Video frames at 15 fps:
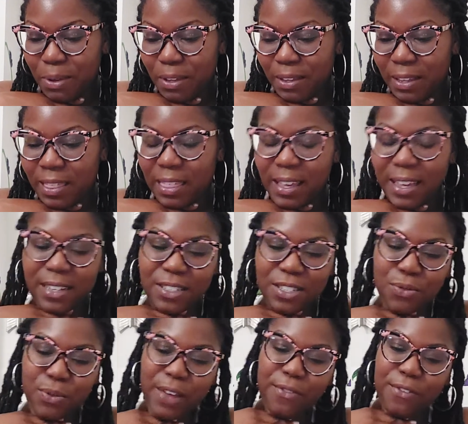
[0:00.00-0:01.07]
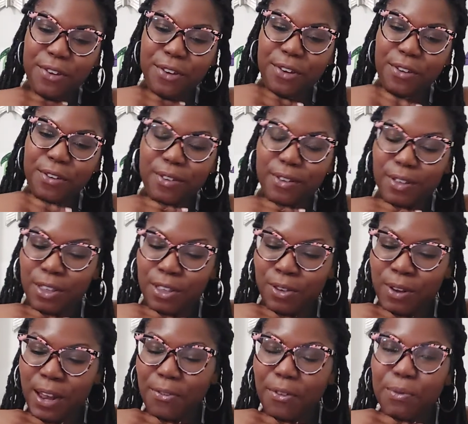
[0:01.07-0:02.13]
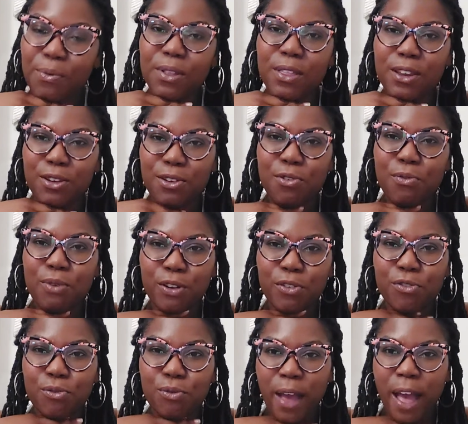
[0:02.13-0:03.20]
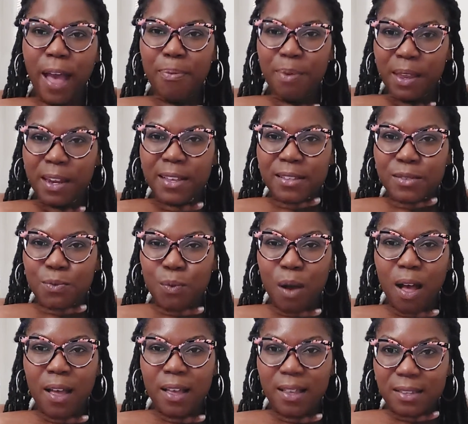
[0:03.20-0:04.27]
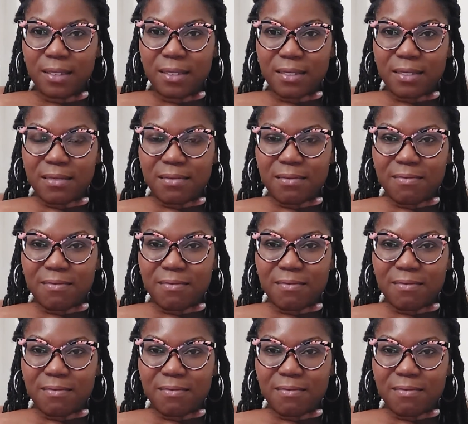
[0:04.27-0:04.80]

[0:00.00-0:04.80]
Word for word: The thing is, you never you never really knew what true happiness was.